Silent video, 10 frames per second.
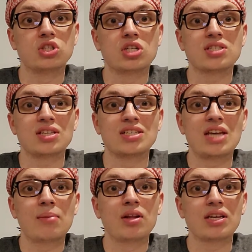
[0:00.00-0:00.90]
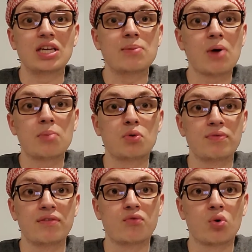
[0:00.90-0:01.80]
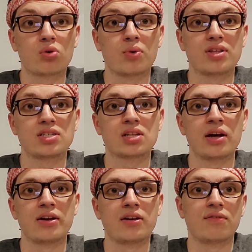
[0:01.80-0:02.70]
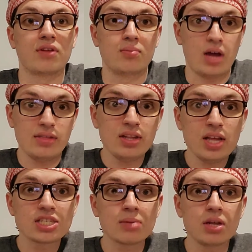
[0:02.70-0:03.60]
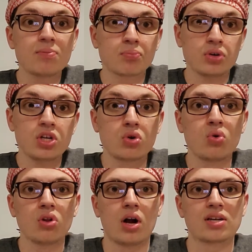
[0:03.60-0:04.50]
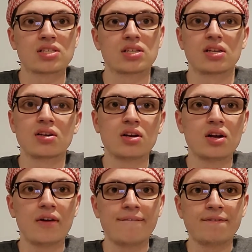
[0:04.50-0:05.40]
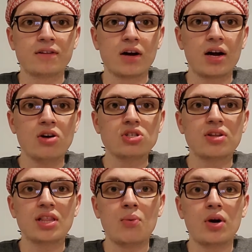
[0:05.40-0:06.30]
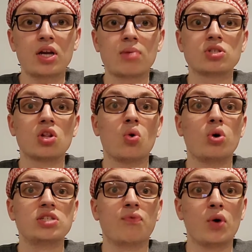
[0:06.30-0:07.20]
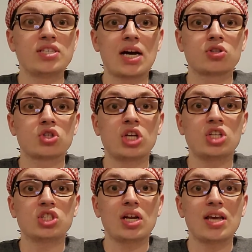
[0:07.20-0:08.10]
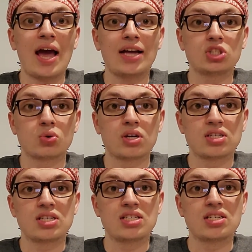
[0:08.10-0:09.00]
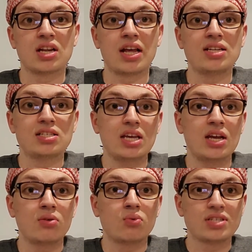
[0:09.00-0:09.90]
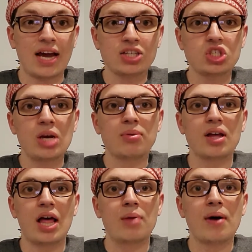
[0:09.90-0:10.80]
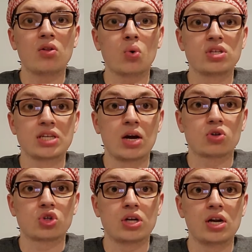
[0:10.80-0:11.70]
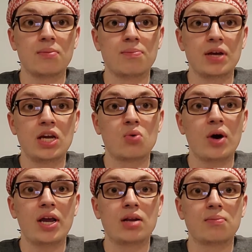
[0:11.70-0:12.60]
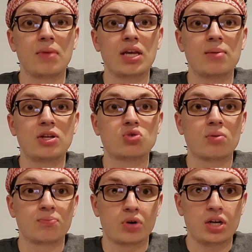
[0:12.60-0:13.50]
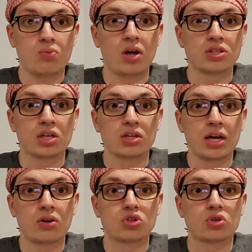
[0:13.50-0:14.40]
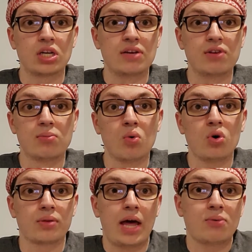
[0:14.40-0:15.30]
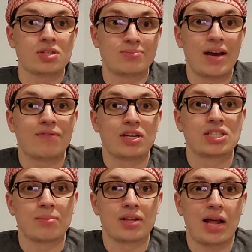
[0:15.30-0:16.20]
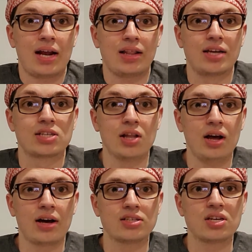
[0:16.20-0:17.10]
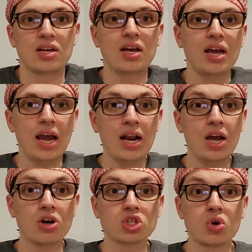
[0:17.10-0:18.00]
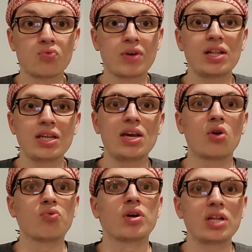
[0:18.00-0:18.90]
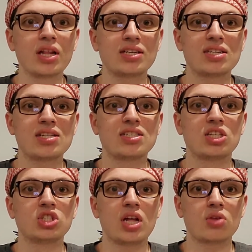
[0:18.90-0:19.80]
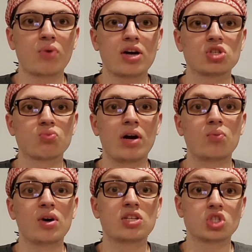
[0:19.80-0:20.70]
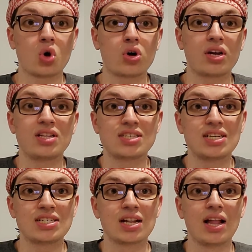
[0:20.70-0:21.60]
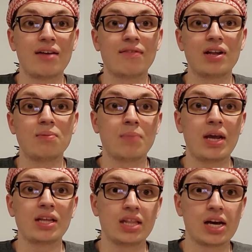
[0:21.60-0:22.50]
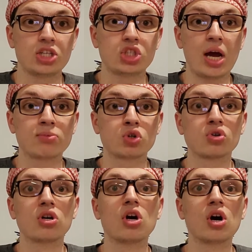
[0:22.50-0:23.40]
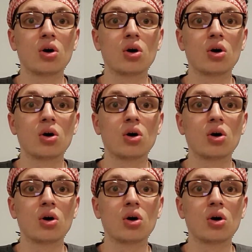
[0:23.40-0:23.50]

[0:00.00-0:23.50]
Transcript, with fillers: and just he's able to keep on moving forward with his life. And I think that's something pretty cool, honestly. I also think that when it comes to Lloyd's voice actor change that he had during season 8, it was actually able to help out Lloyd's character in a big way and make him into a pretty well done character even more. That was definitely something that I liked a lot. And I also really, really like the decision that the writers went with starting in season 11, mainly the Ice chapter,